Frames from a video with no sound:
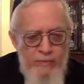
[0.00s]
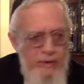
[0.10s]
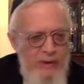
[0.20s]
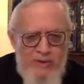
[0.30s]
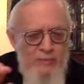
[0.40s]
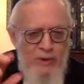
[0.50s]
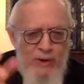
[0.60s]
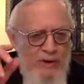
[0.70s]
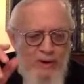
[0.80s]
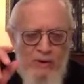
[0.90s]
Rob is
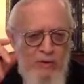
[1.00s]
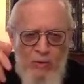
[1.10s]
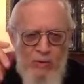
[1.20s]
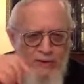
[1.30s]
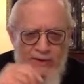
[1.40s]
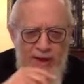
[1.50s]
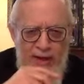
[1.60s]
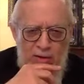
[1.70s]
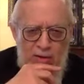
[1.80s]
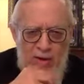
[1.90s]
putting a new
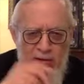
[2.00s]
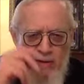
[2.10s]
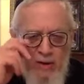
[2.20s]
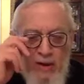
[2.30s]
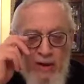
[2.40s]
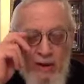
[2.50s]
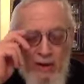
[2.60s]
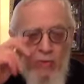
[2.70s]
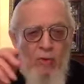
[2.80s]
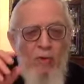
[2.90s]
understanding on it. You
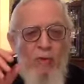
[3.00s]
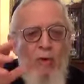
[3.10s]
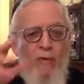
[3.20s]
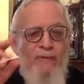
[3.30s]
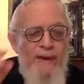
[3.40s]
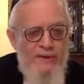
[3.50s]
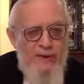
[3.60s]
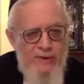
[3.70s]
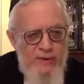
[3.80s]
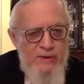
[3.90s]
know, all
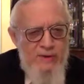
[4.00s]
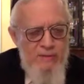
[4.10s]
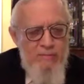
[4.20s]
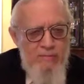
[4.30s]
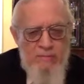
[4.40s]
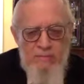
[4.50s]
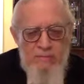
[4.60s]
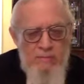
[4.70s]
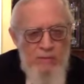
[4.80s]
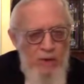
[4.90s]
fences
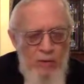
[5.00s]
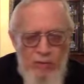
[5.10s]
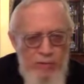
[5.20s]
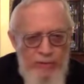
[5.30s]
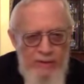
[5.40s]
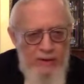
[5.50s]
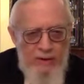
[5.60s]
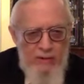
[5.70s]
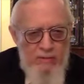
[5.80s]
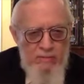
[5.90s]
are only
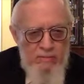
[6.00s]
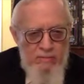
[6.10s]
rabbinical.